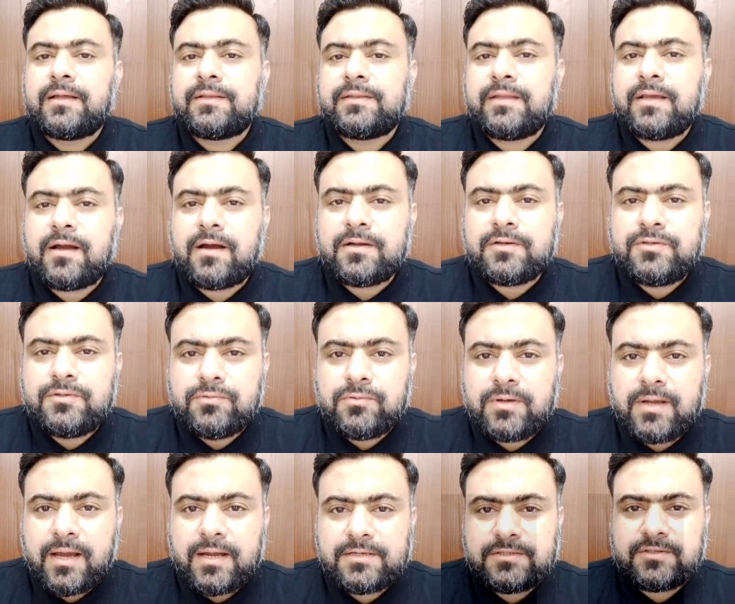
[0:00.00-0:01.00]
There are two
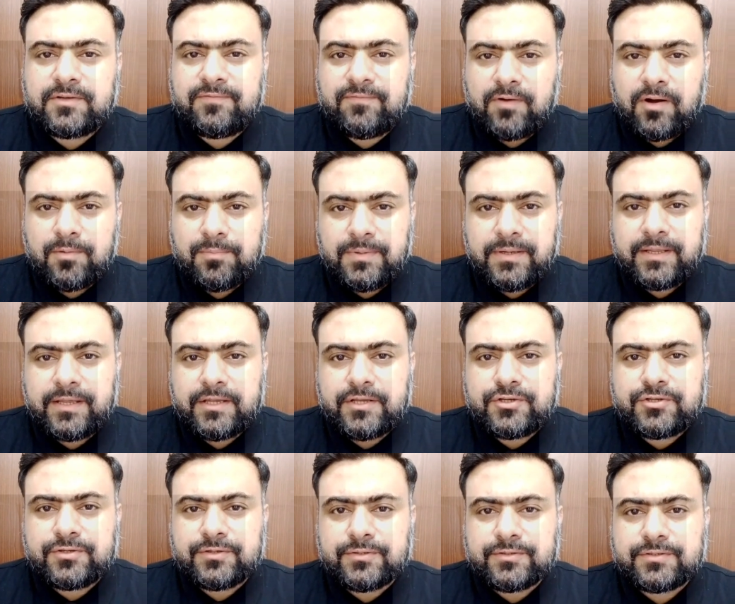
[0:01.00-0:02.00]
kinds of
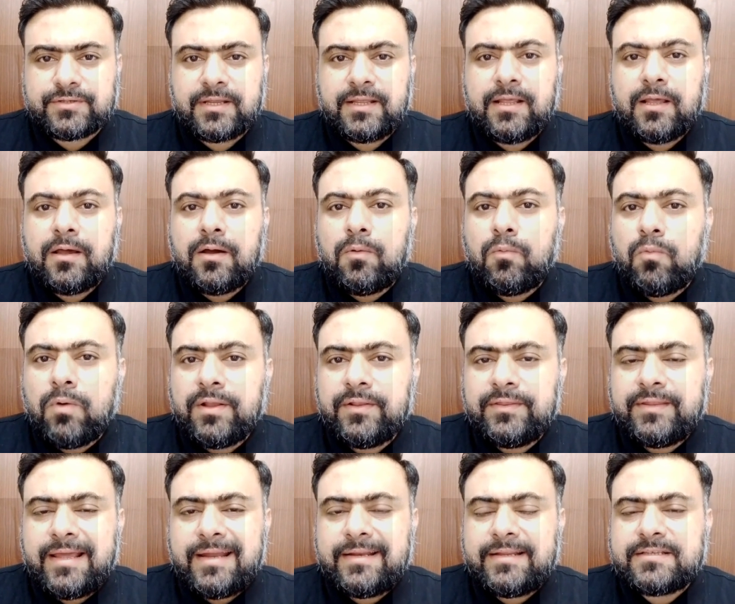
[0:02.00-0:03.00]
obligations.
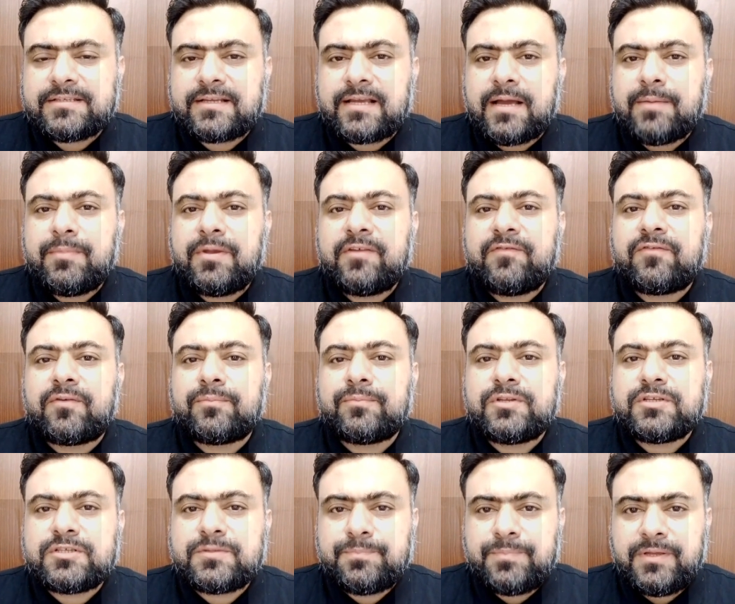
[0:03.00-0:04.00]
One that is coming from
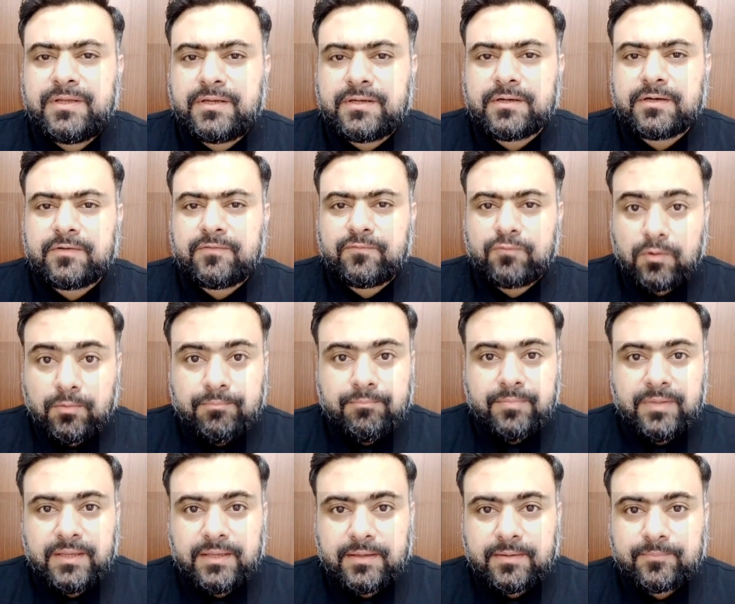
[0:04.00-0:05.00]
the speaker, from
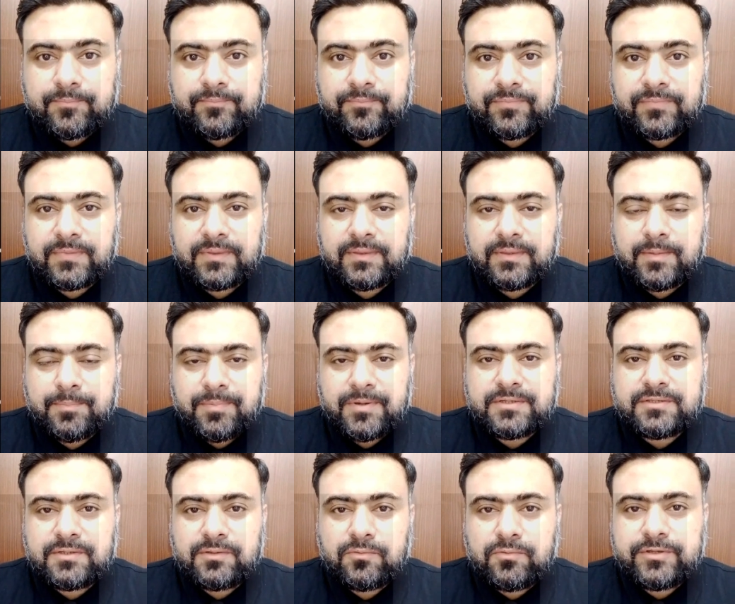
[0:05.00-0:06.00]
me, the
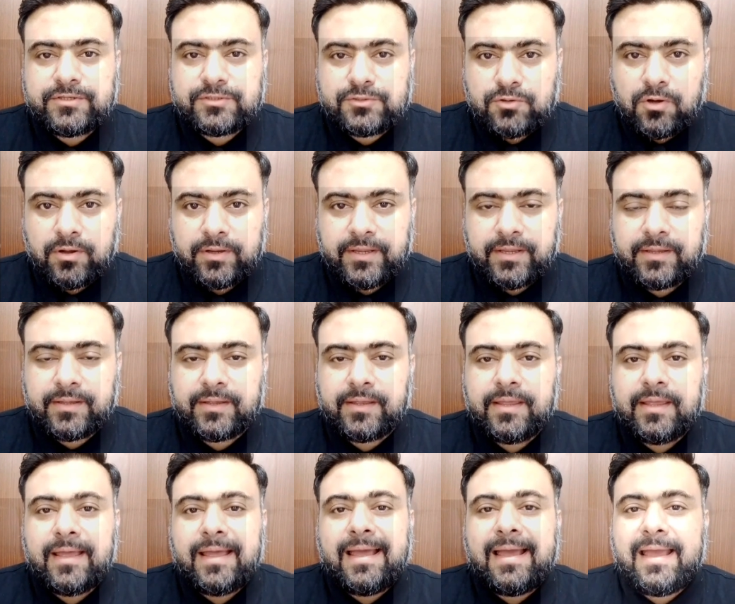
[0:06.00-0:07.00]
person who is talking,
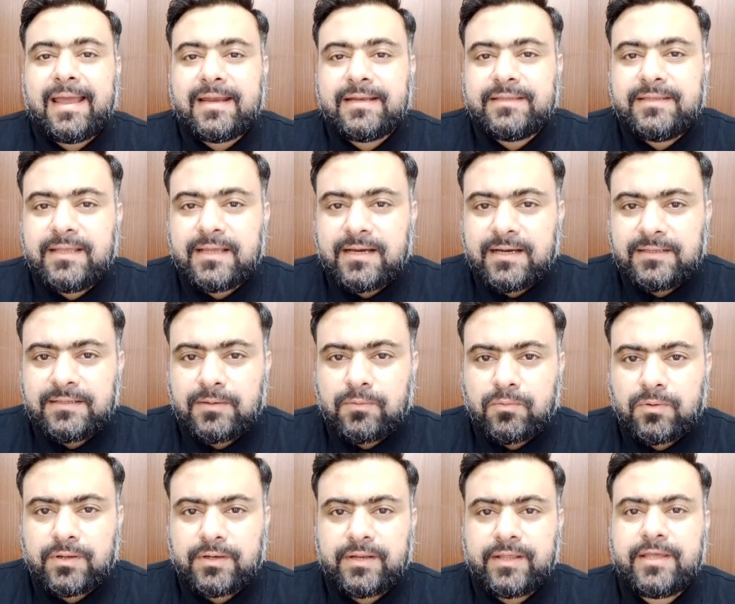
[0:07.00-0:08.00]
and the other
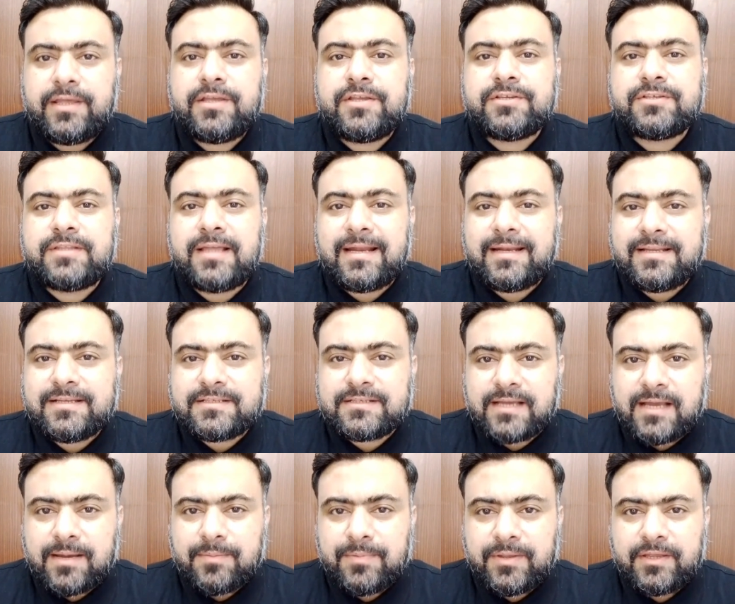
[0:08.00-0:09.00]
one is that is
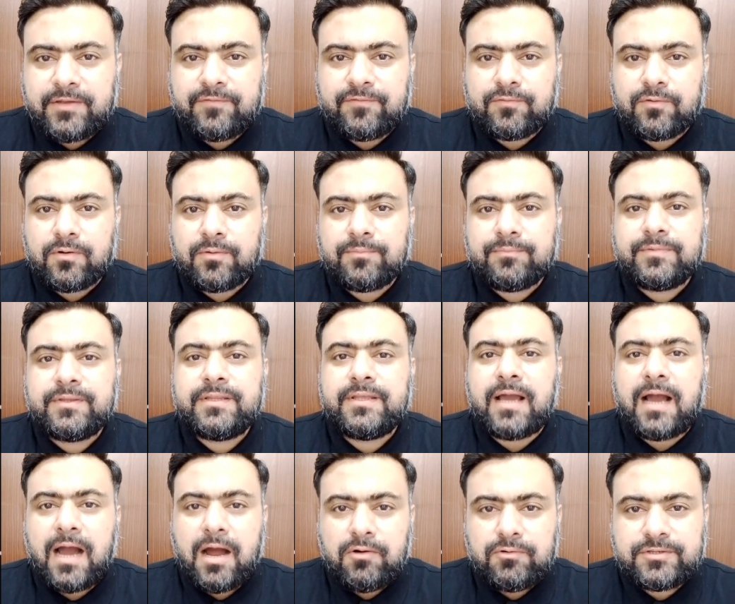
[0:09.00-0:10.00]
coming from the
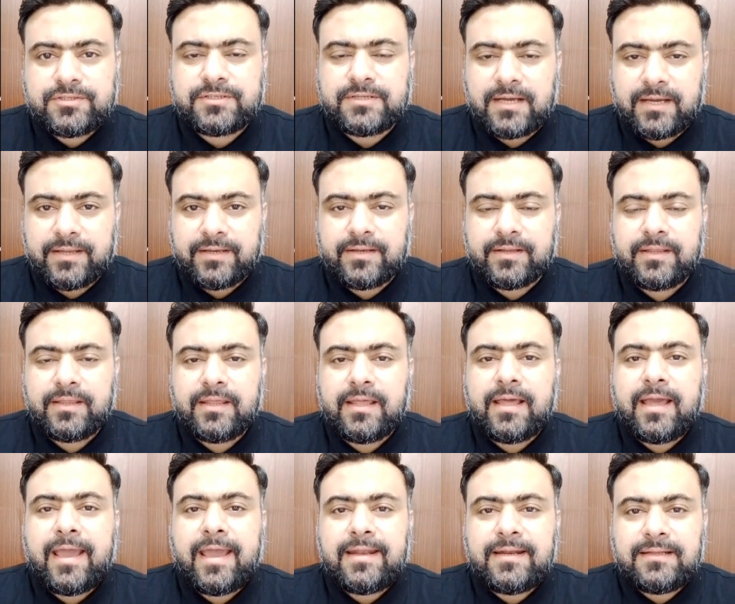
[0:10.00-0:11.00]
outside,
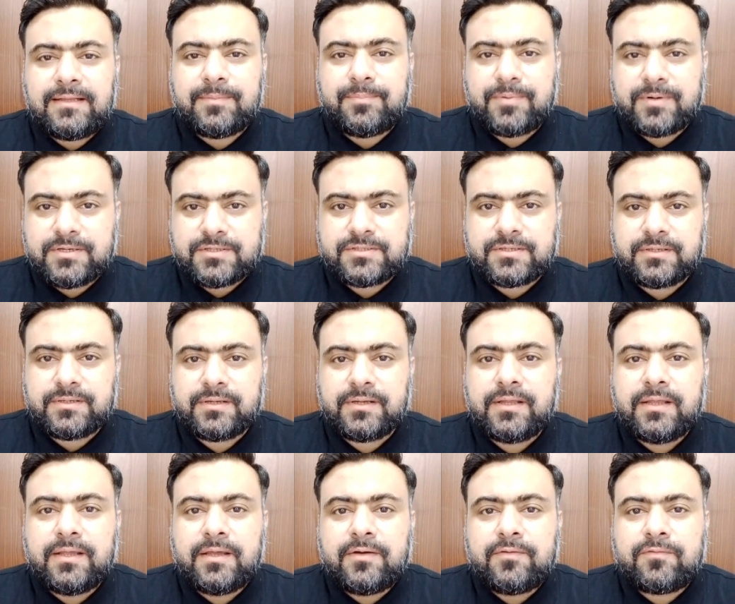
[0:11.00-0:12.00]
another person,
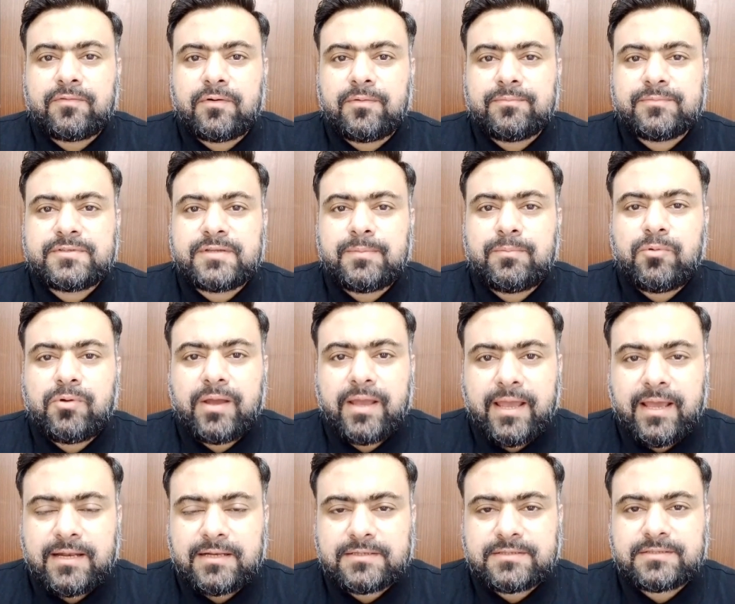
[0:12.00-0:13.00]
from somewhere
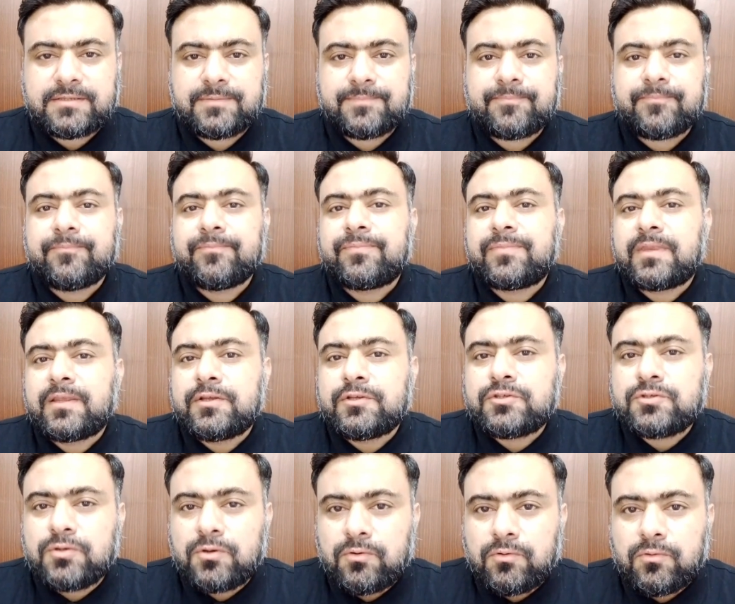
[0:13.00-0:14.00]
else.
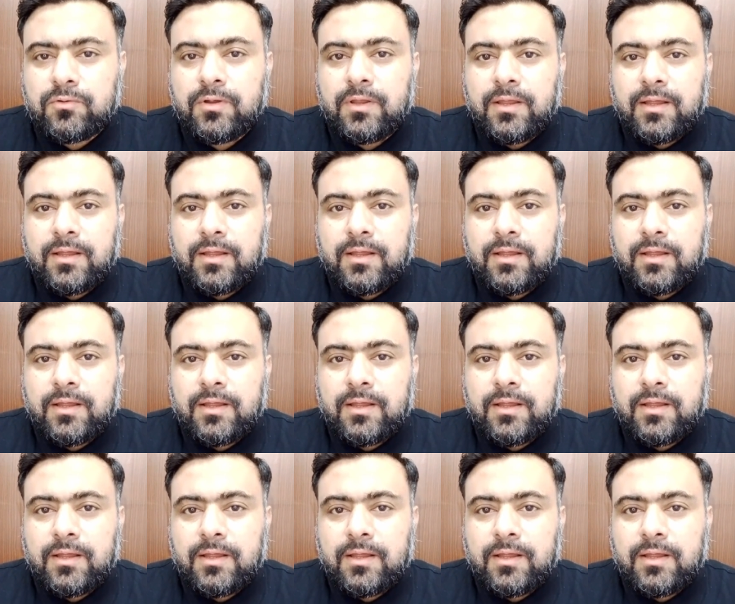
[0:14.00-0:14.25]
So,